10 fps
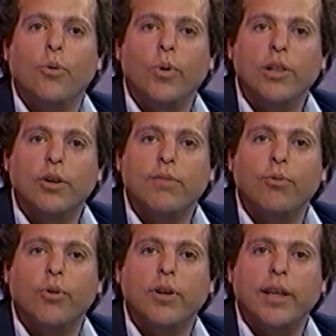we look
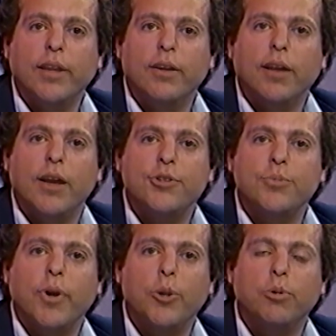for it, and the
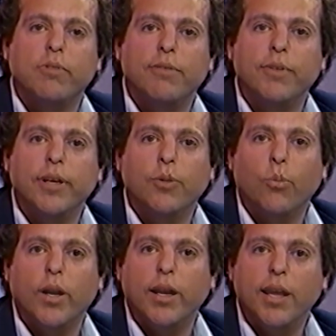unconscious mind will reveal
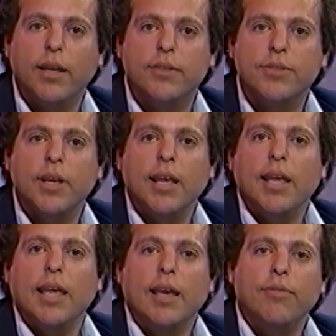what it is.
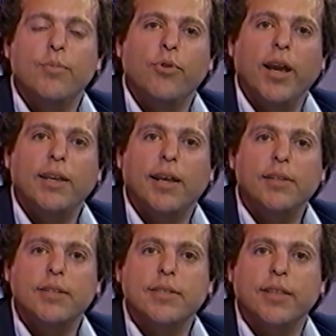If the brain
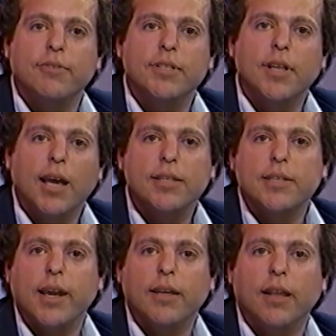tells us that there is not a
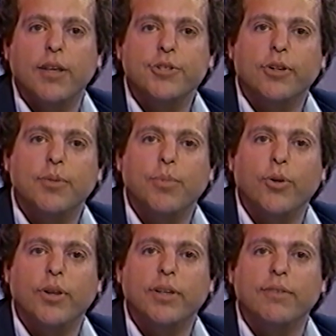psychological
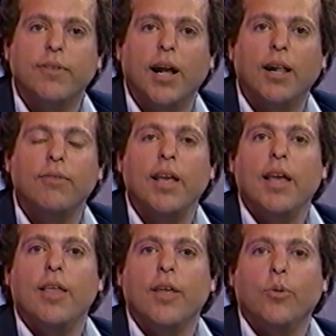component involved,
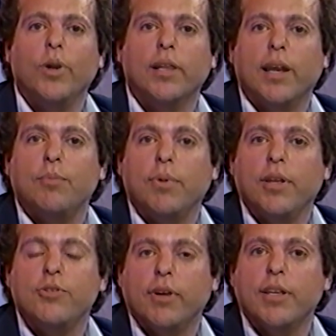then we let it
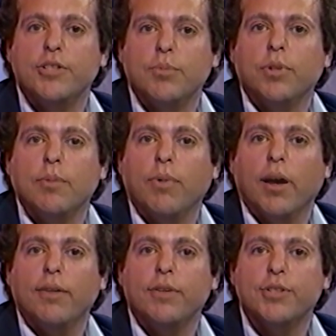be treated simply
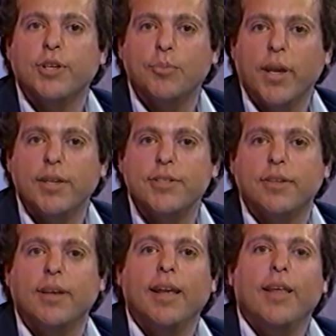by physical
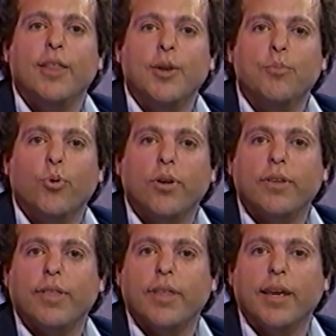medicine. The
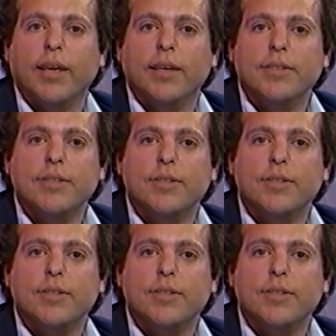important thing is